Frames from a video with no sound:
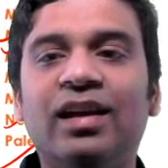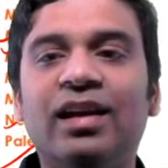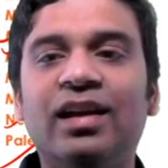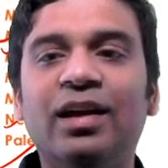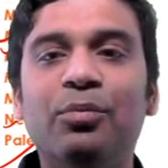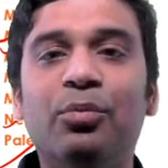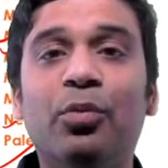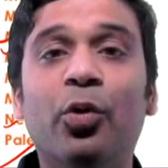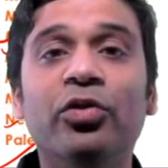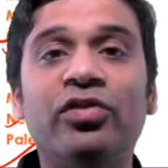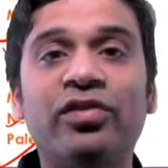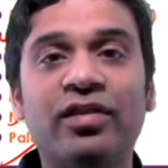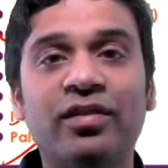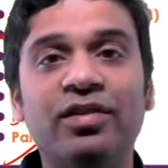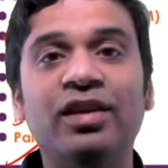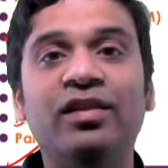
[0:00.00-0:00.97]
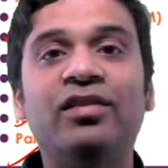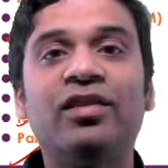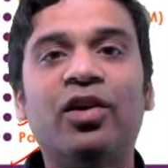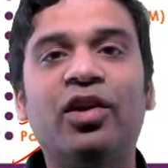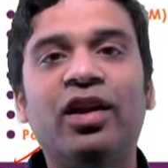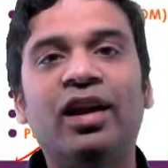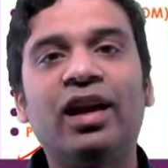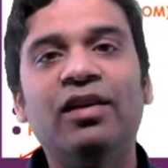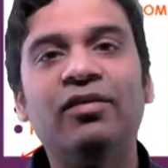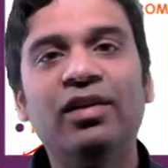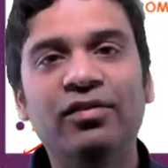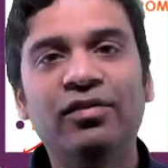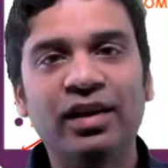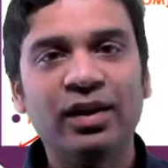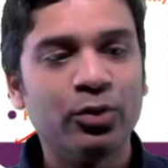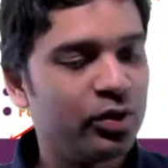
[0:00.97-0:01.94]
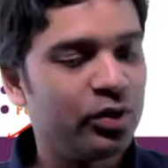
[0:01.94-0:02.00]
Okay, most visa on arrival,
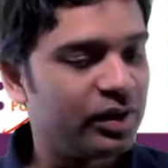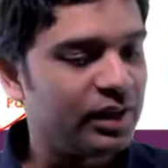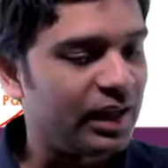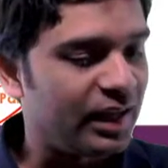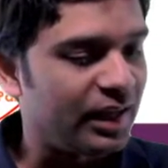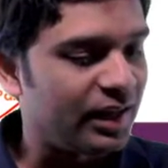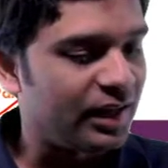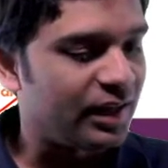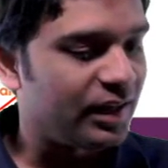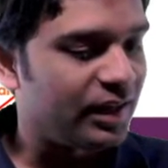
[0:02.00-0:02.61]
we go to Thailand.